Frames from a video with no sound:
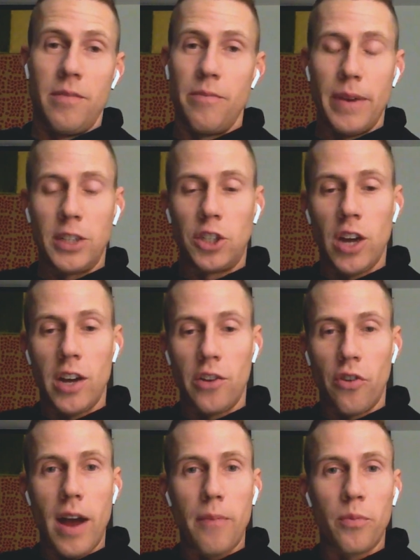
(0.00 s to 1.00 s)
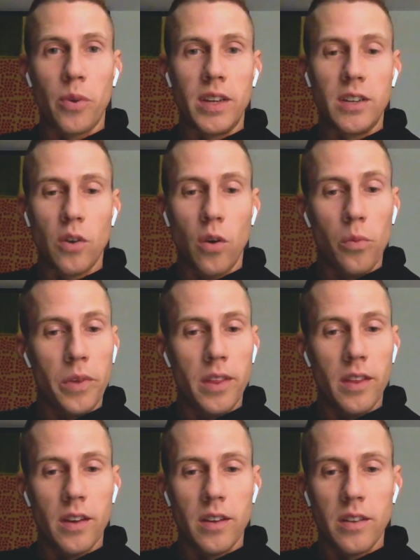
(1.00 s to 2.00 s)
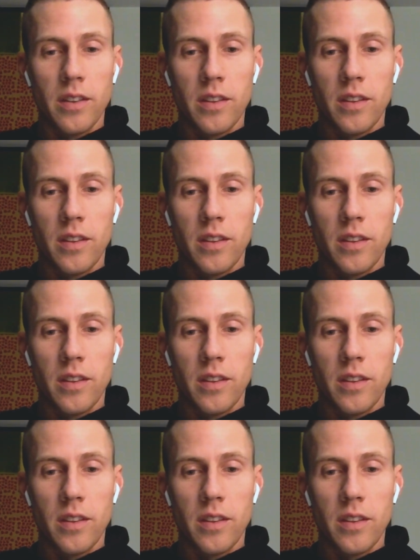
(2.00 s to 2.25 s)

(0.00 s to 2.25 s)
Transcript: my jaw dropped when he told me the